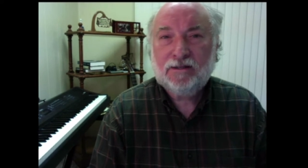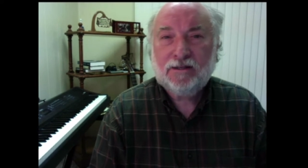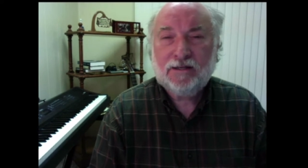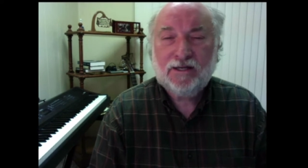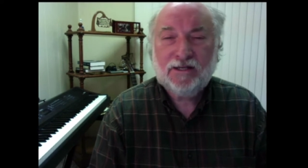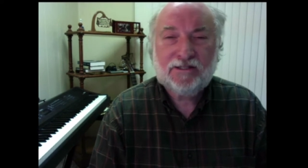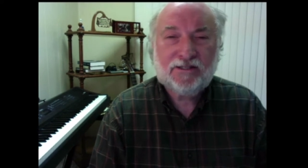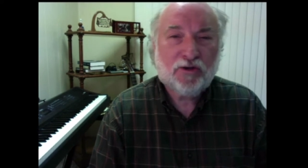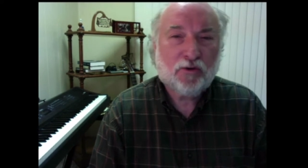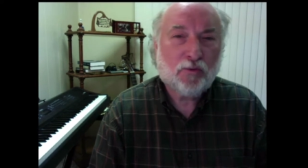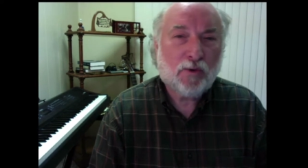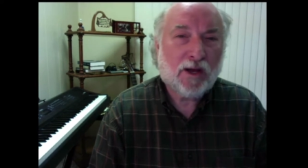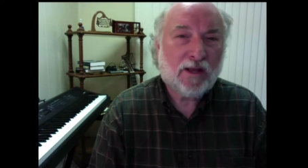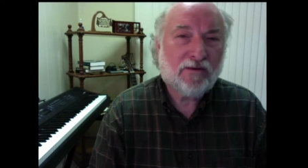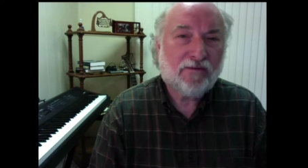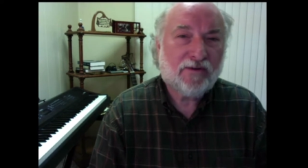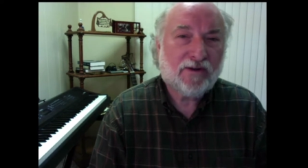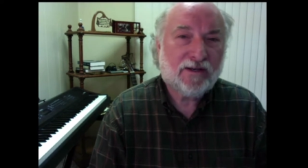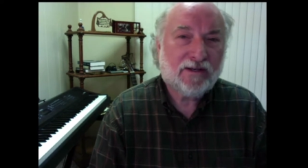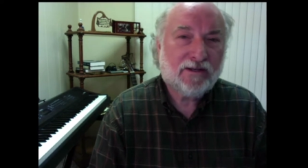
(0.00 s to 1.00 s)
It's
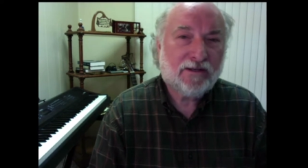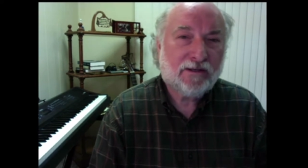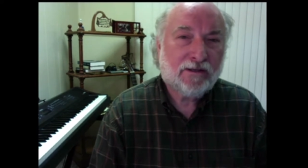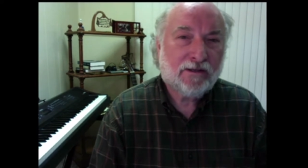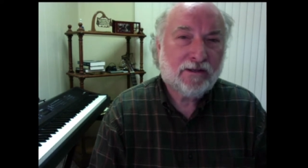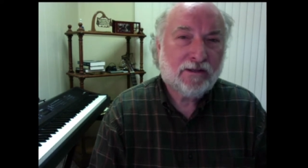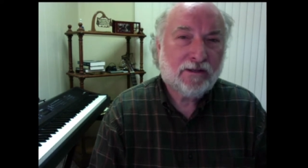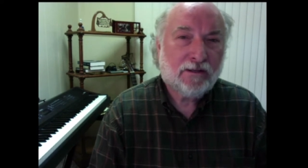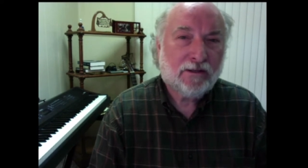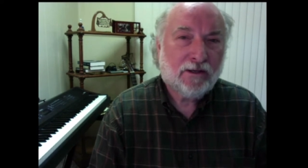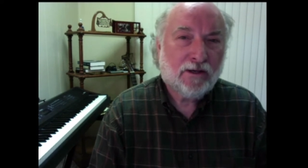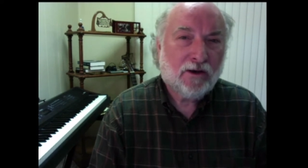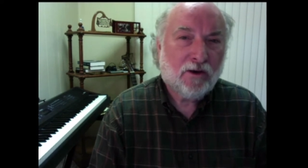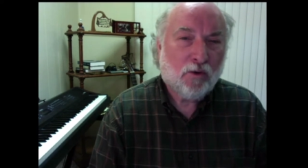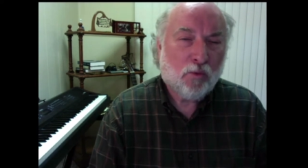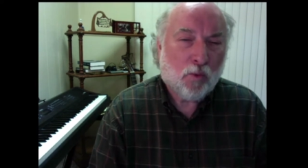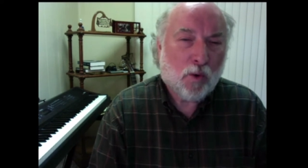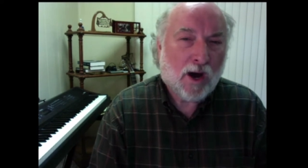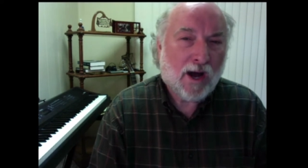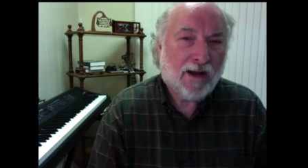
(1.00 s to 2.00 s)
irrelevant.
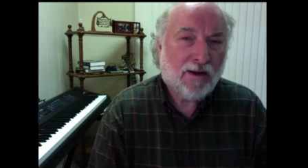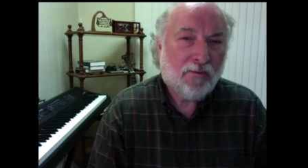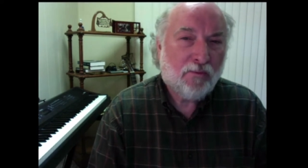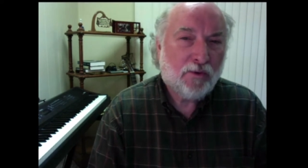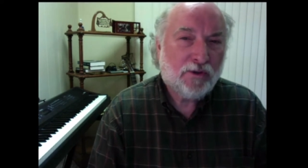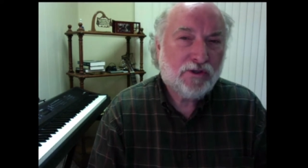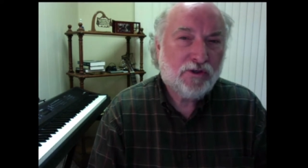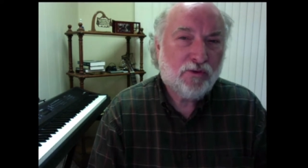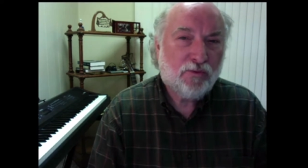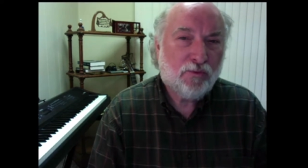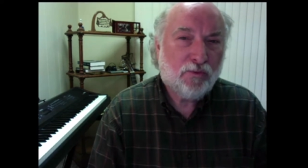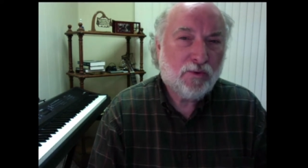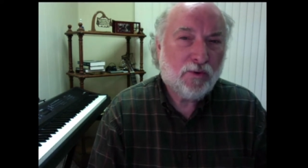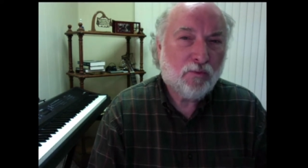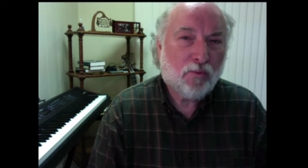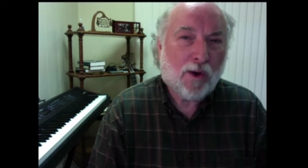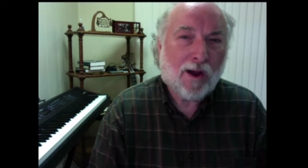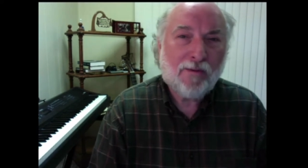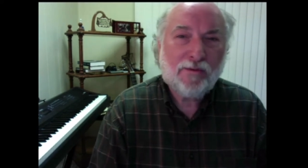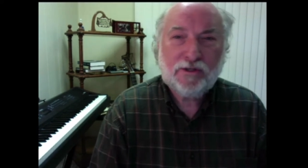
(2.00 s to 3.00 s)
Why would you
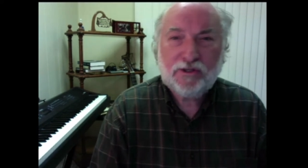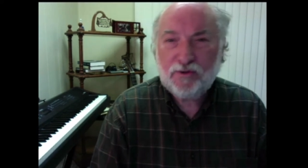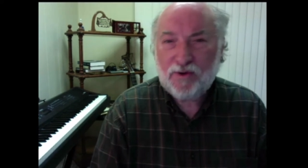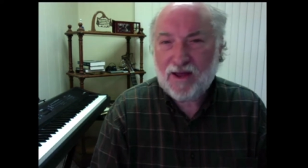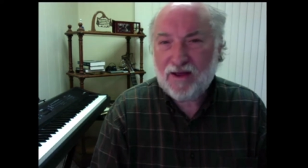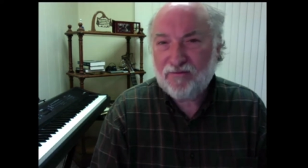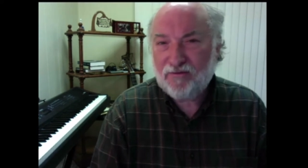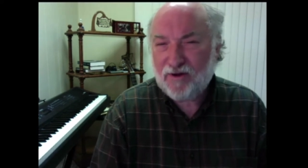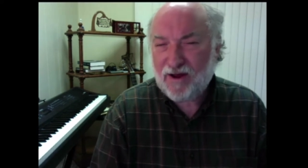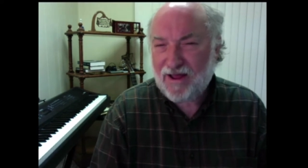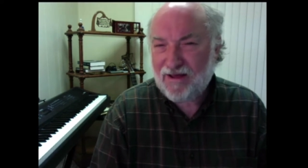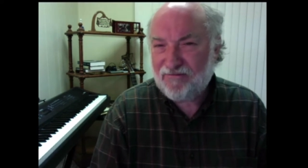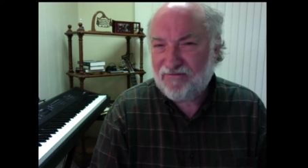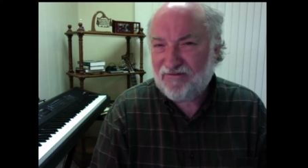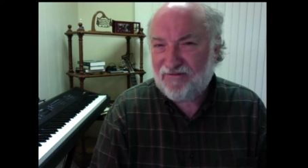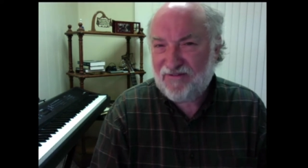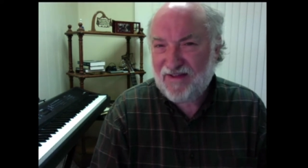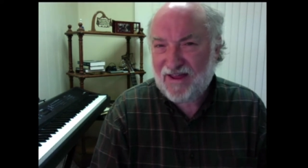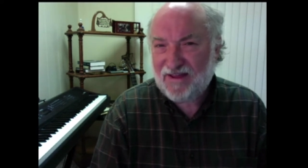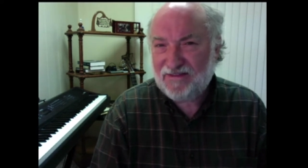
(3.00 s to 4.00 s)
why would you ever have
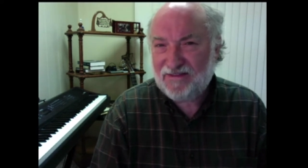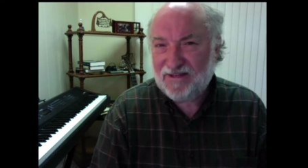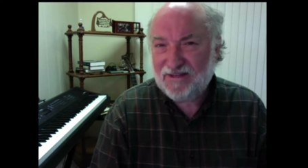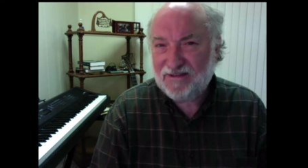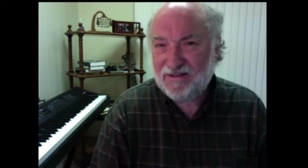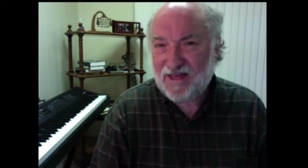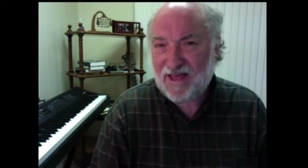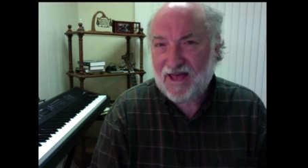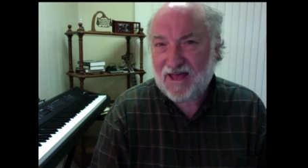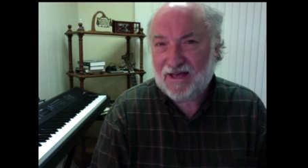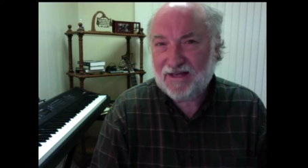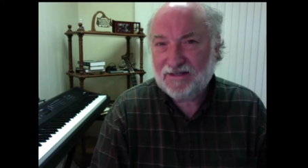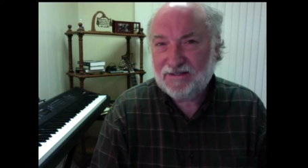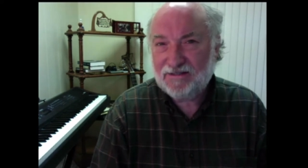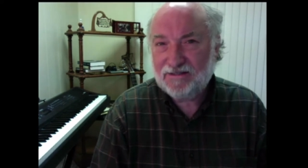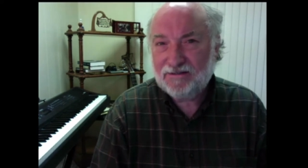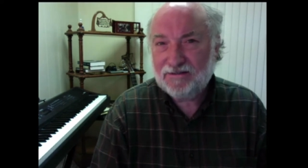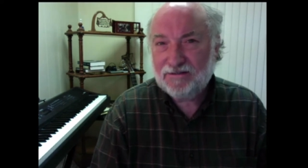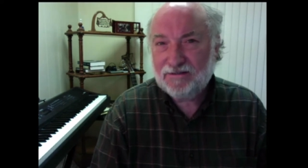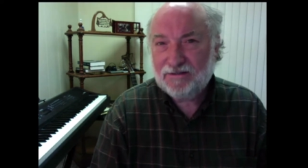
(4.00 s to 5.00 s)
faith in that
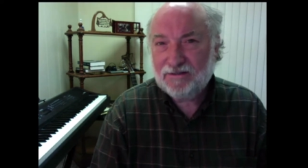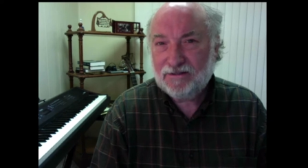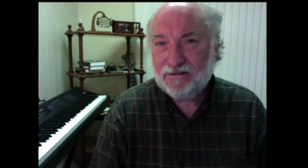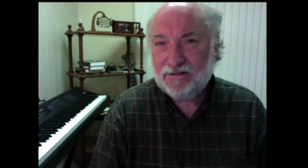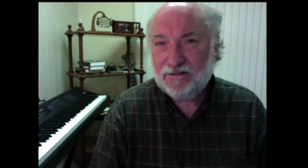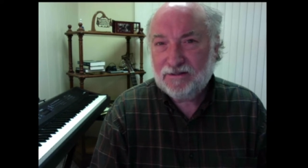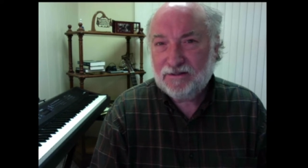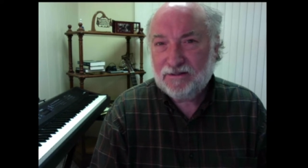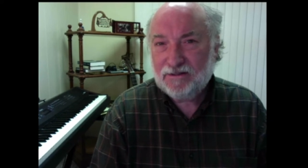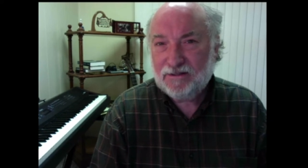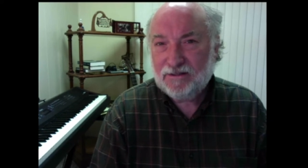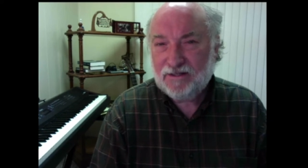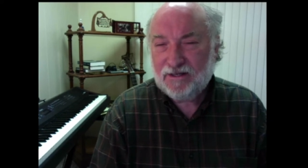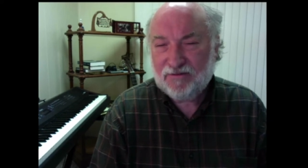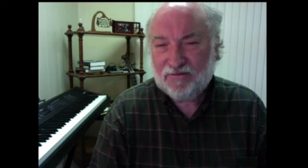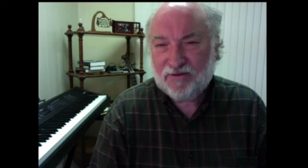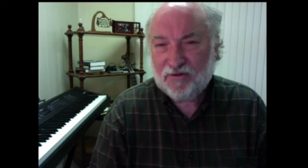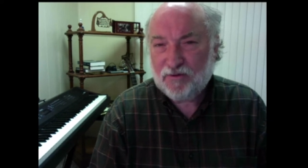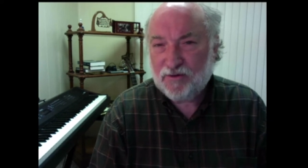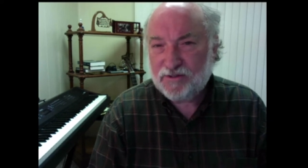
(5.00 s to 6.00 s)

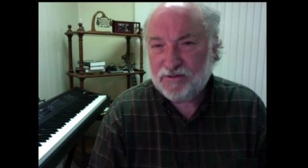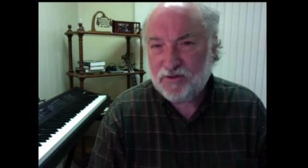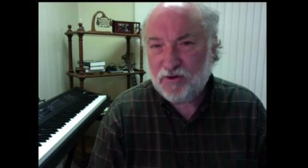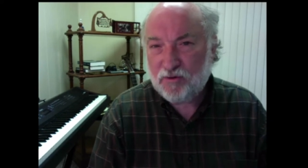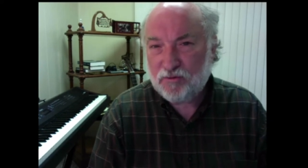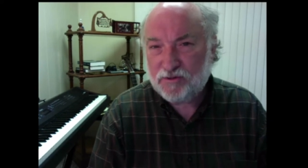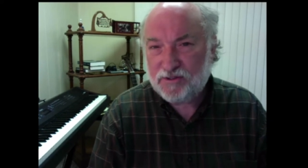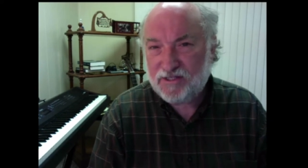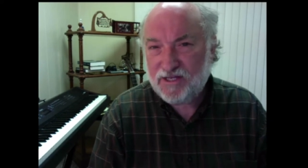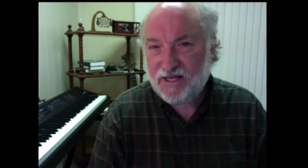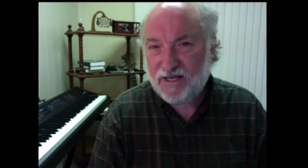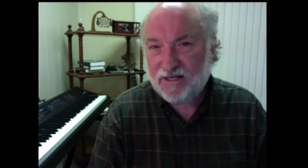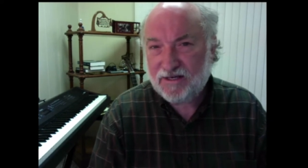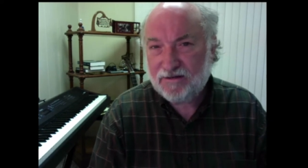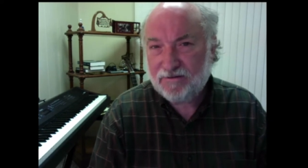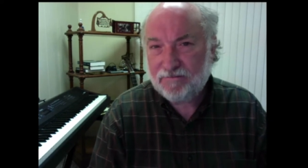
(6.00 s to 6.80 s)
if there is no sin?